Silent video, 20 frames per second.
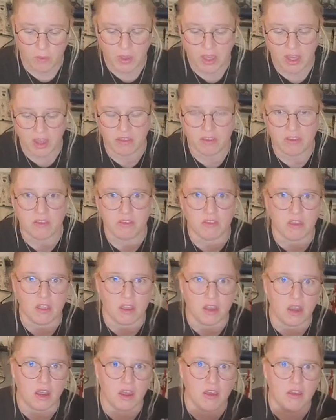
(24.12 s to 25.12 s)
We got these
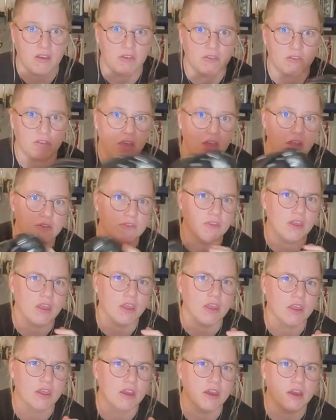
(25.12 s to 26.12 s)
in as kind of
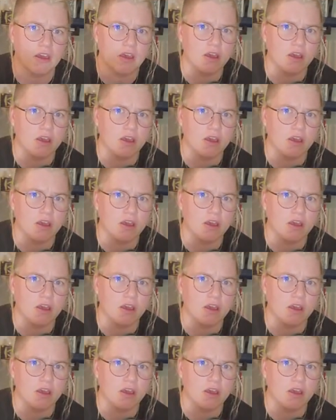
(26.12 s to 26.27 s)
like